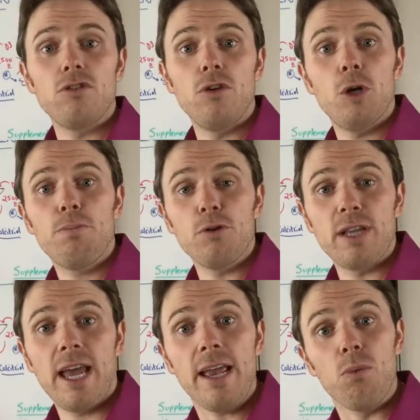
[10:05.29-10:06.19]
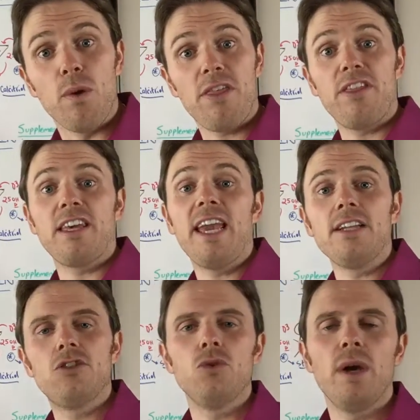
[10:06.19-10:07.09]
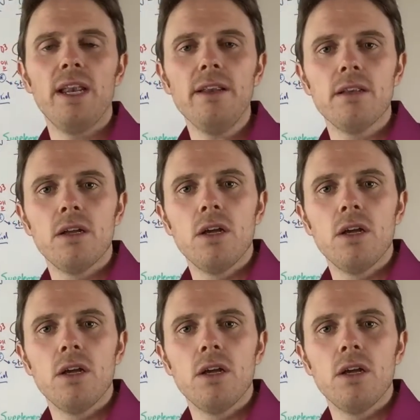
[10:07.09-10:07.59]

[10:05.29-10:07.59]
unit per day with the K2 in it.